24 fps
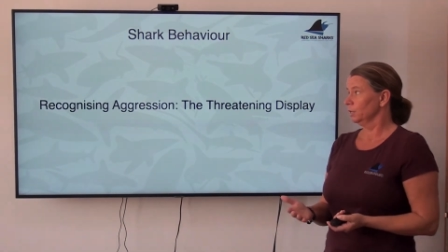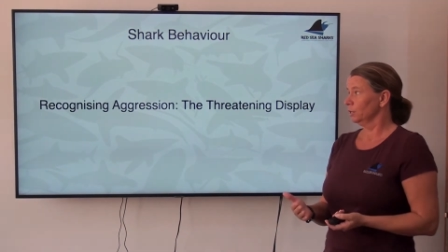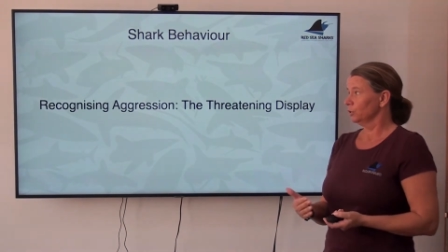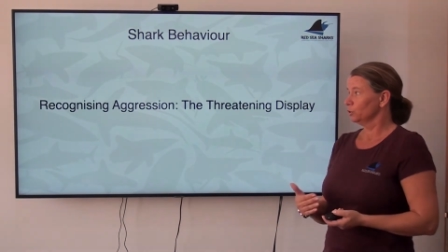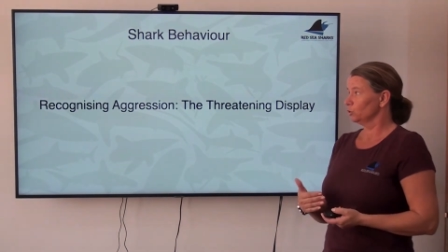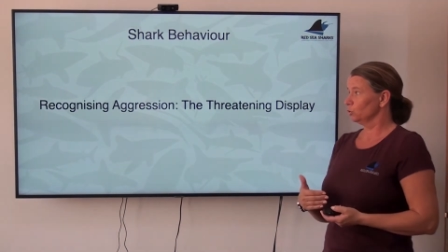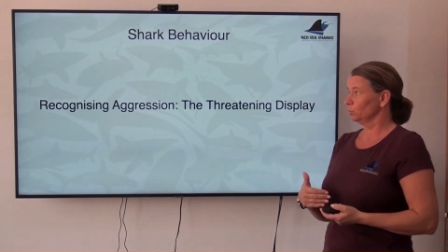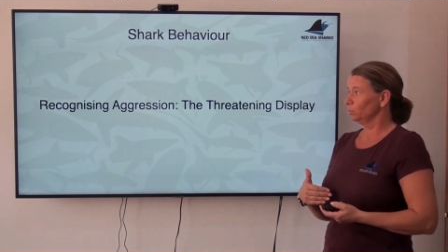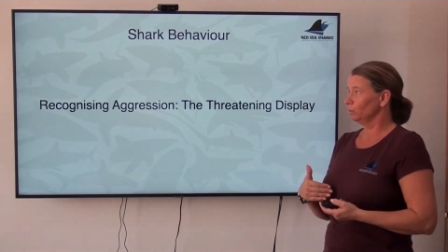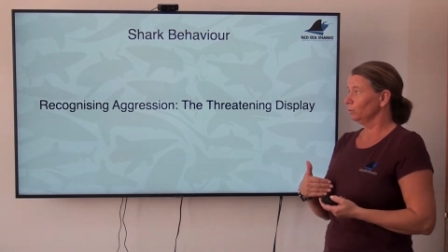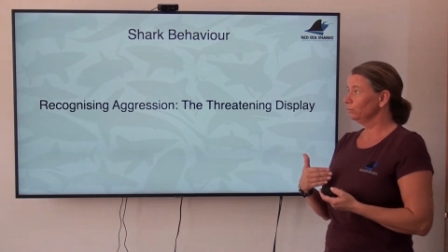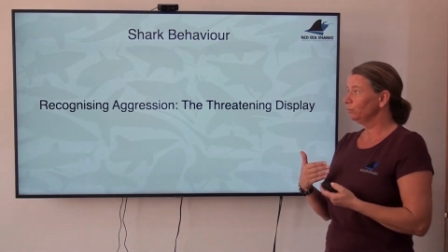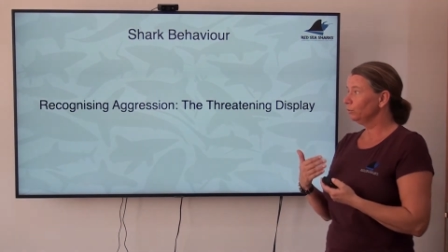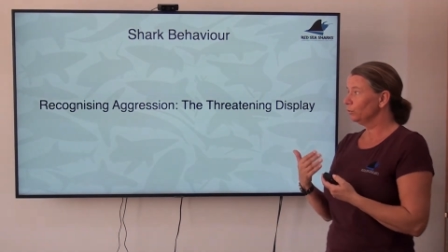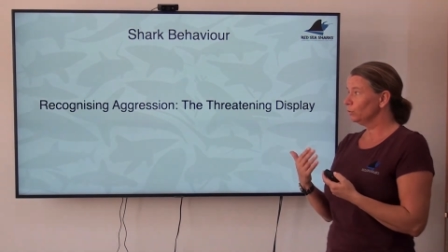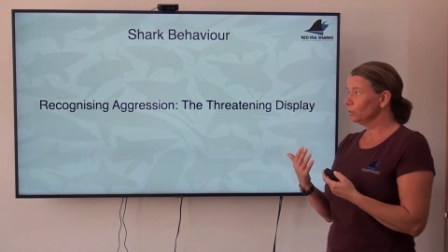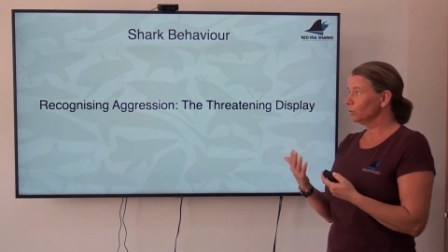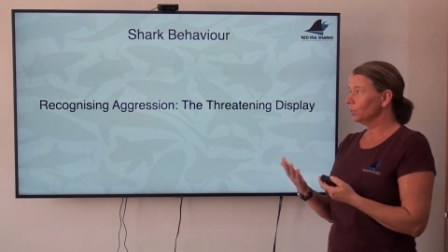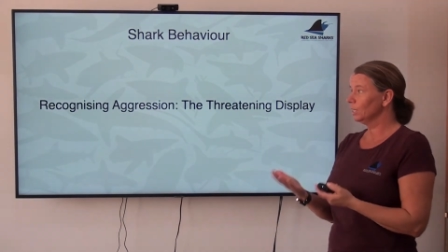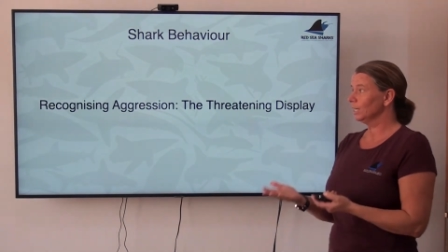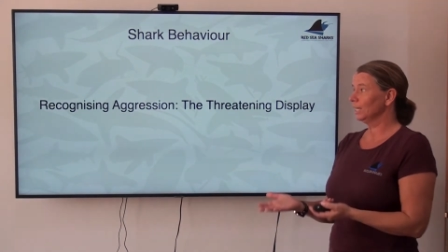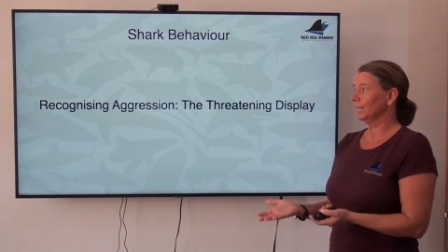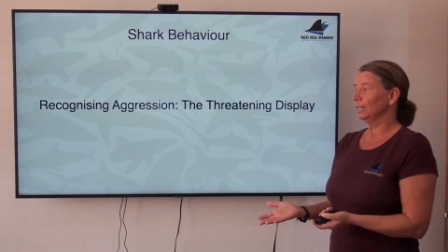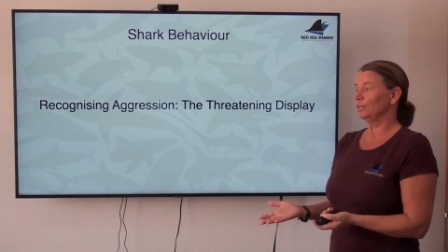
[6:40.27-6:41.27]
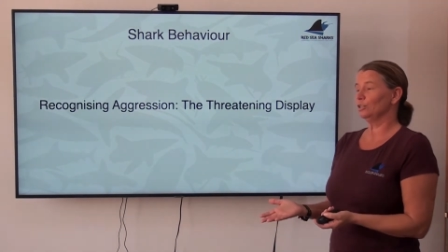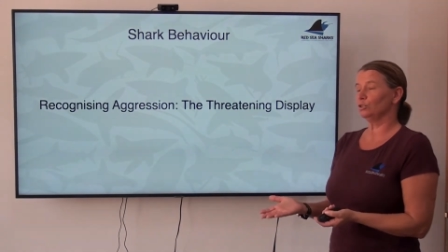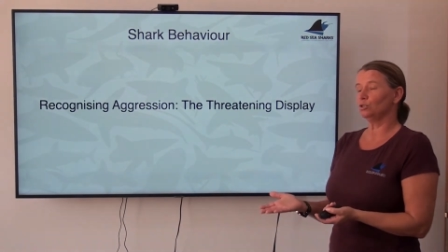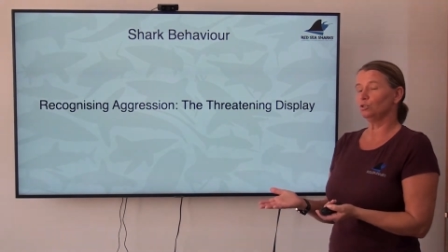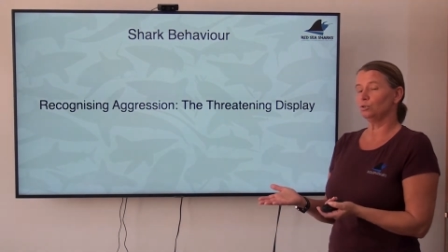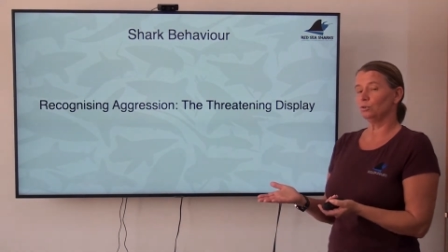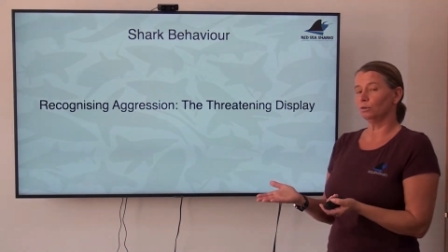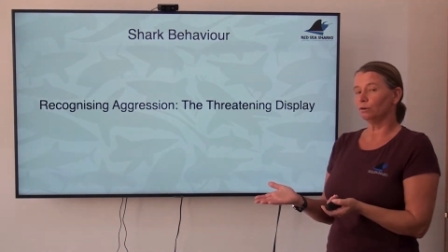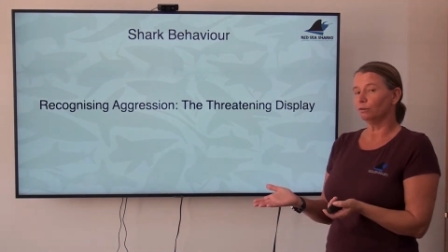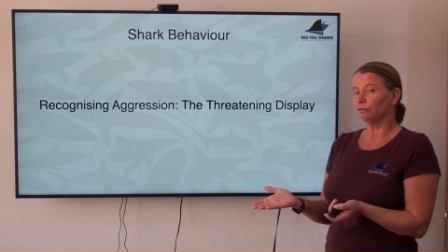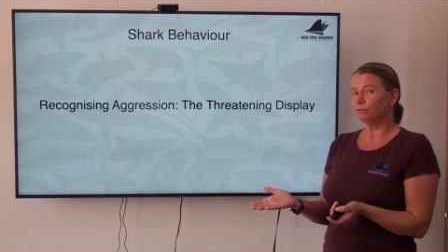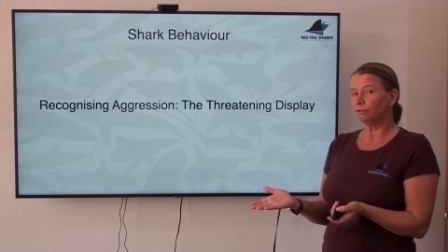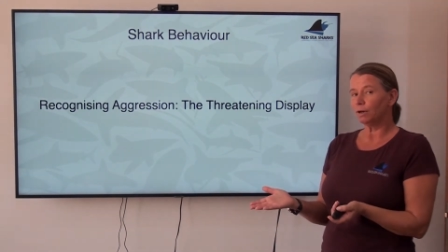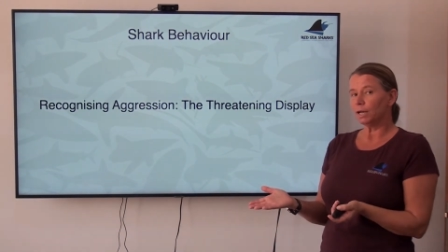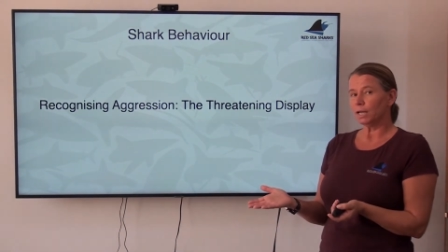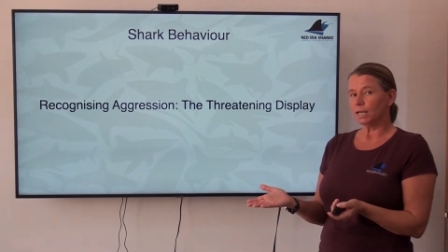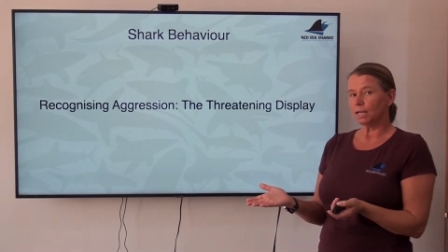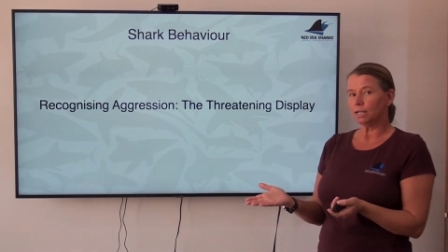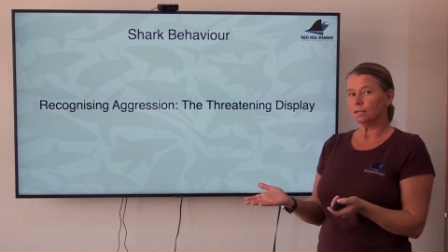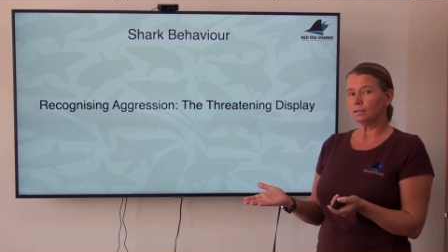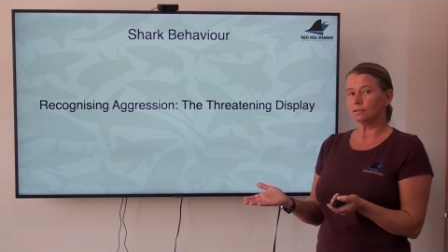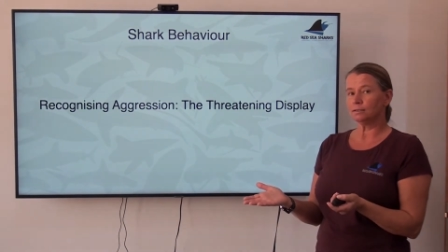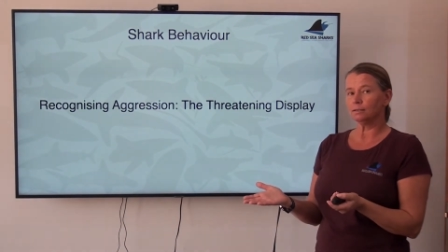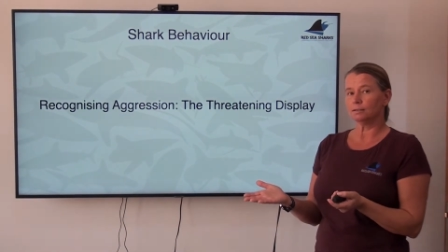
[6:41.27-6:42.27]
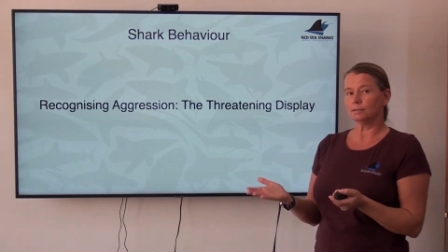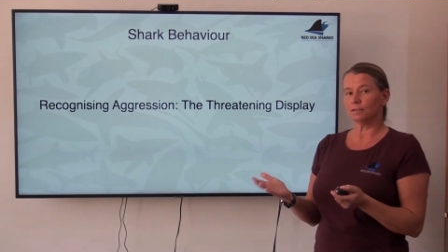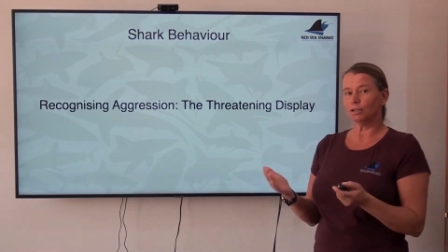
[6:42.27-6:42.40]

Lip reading: So before they get into a fight,